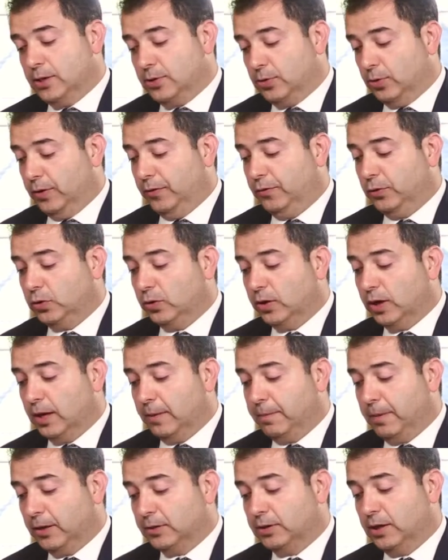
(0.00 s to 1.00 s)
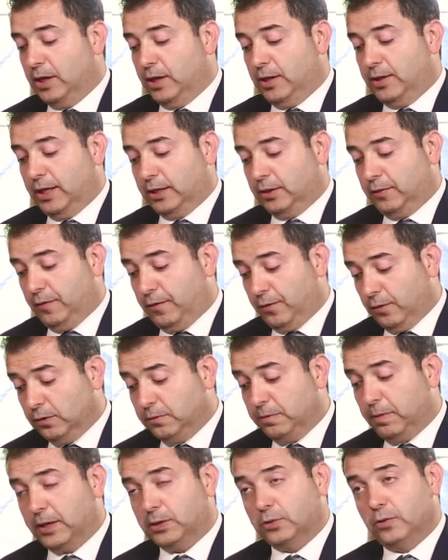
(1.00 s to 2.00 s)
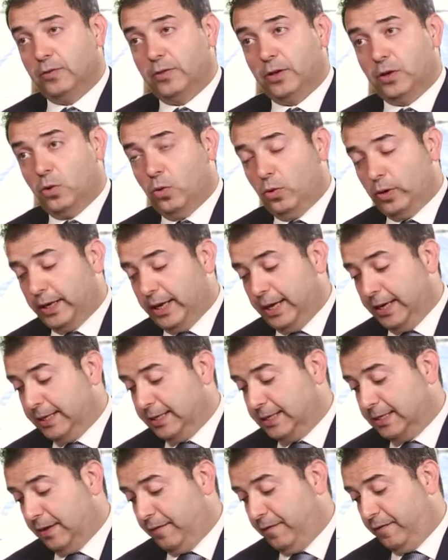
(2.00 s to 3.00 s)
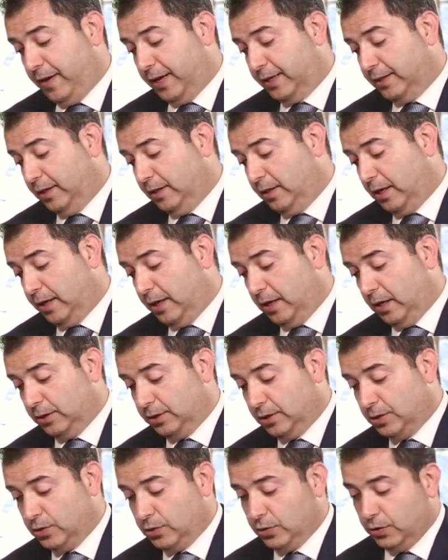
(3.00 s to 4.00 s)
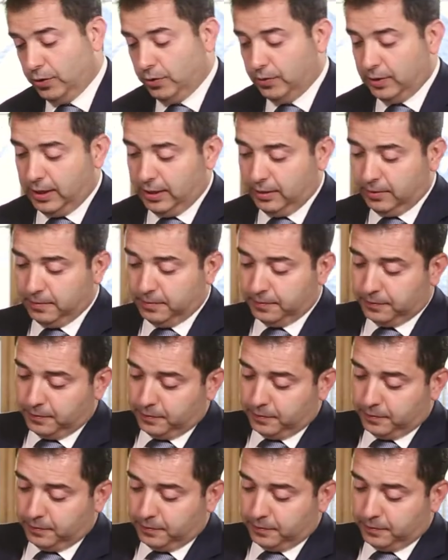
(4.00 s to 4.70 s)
So if we're talking about that front part of the cornea is affected, and I'll just show you that.